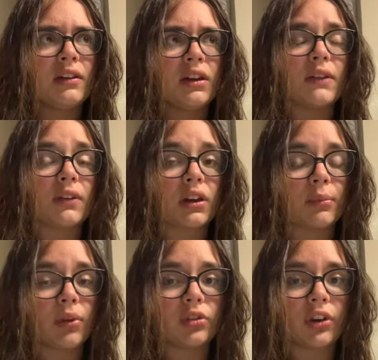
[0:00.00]
if you're gonna
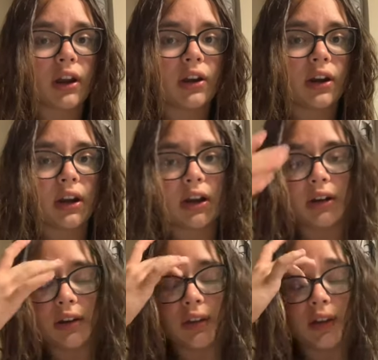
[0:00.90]
blow dry your hair
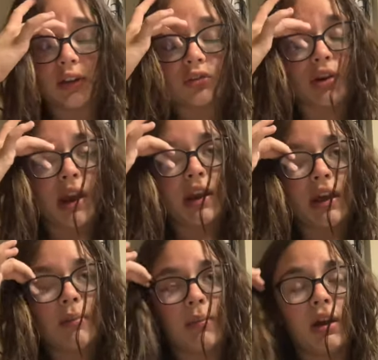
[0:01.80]
and then like straighten
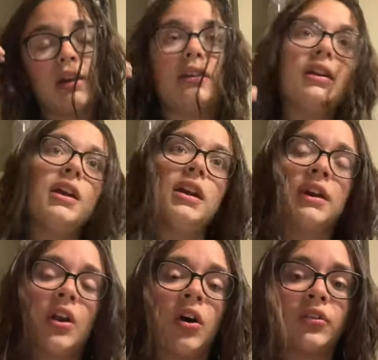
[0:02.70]
it, but it
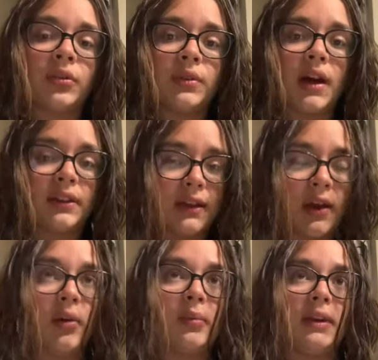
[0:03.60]
also does
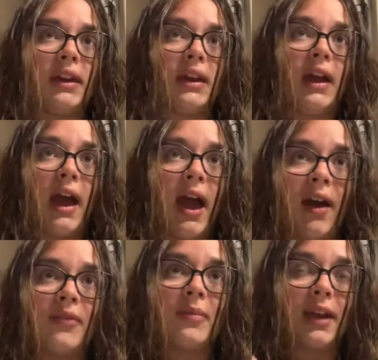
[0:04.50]
help me
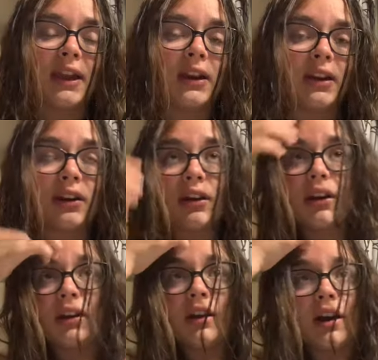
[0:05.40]
have my hair
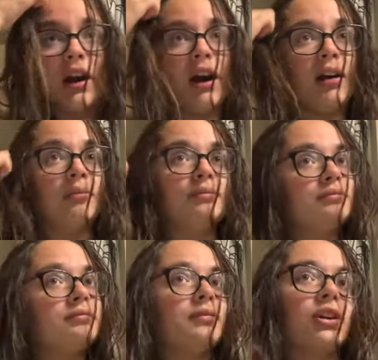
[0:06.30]
um,
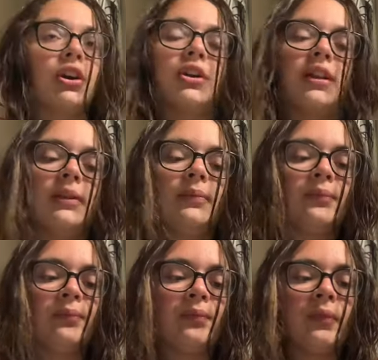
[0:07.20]
curly.
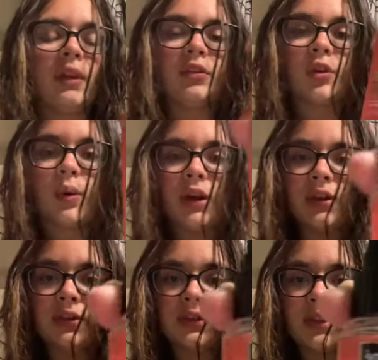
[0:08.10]
So I
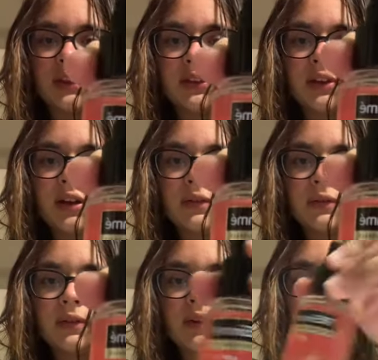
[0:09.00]
use this stuff
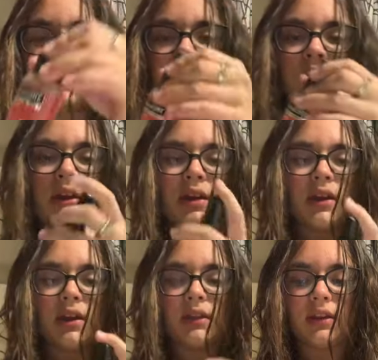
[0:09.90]

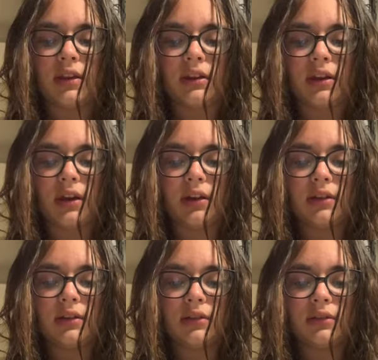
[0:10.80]
and then
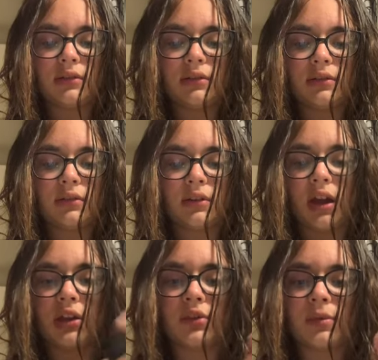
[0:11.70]
I
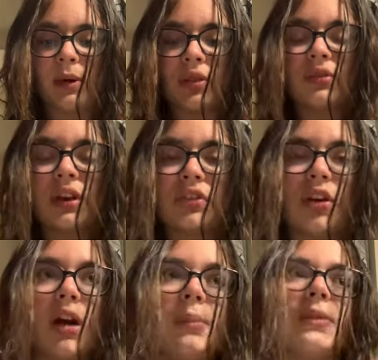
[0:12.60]
use about three
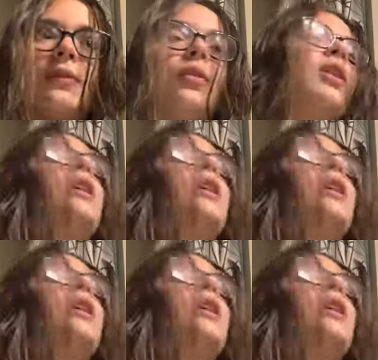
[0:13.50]
drops for